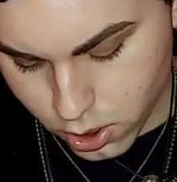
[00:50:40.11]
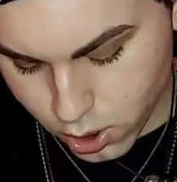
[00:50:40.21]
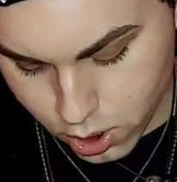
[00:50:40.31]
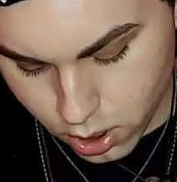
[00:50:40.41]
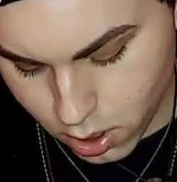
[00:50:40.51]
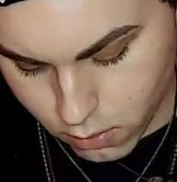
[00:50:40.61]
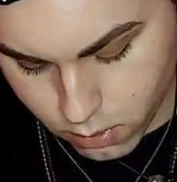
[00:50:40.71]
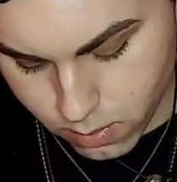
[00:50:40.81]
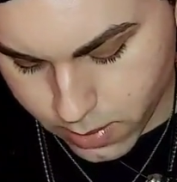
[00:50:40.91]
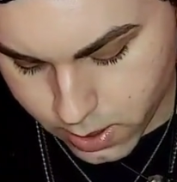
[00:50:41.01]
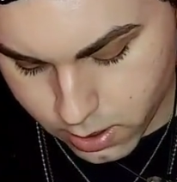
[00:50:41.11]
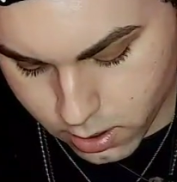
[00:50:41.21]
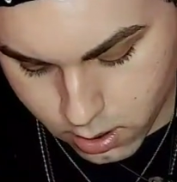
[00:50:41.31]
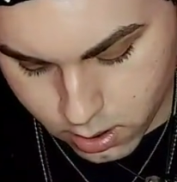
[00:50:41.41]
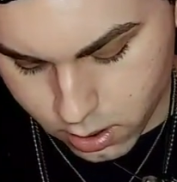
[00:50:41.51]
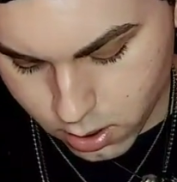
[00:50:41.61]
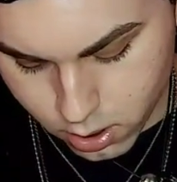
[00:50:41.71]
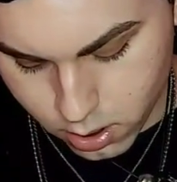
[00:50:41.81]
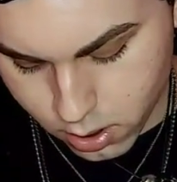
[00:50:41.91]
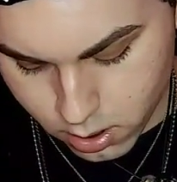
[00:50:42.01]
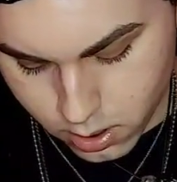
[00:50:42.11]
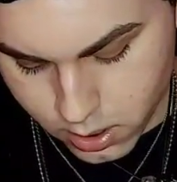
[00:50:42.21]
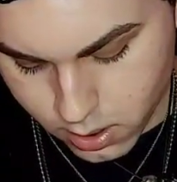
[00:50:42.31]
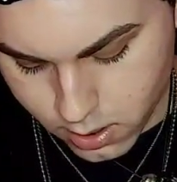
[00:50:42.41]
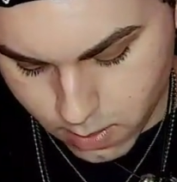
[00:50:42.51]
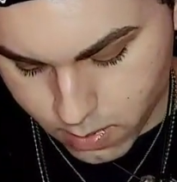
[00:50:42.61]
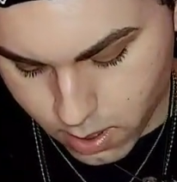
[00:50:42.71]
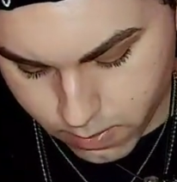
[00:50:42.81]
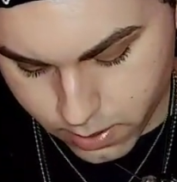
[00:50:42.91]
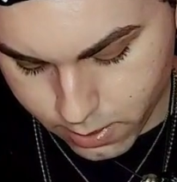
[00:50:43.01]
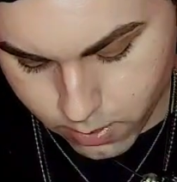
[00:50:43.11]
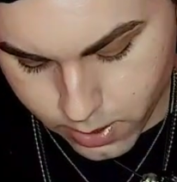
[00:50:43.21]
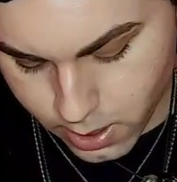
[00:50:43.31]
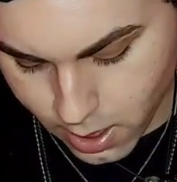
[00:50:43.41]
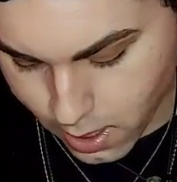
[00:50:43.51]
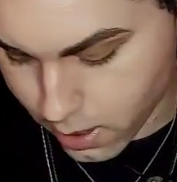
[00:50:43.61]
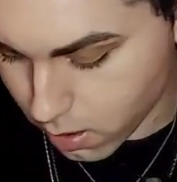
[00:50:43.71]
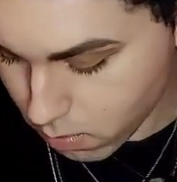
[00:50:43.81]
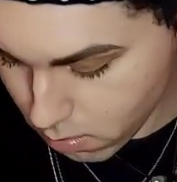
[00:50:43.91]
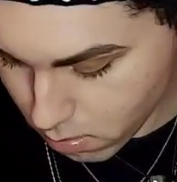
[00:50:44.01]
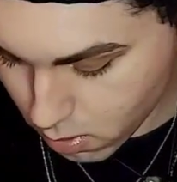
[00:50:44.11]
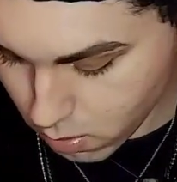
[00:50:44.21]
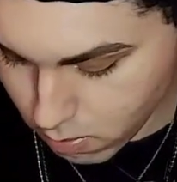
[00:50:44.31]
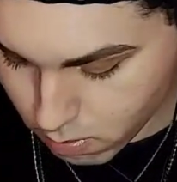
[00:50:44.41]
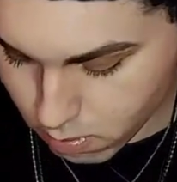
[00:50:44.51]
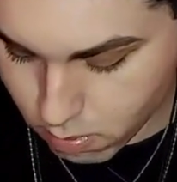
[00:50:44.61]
General message to sum up their week ahead. Oh,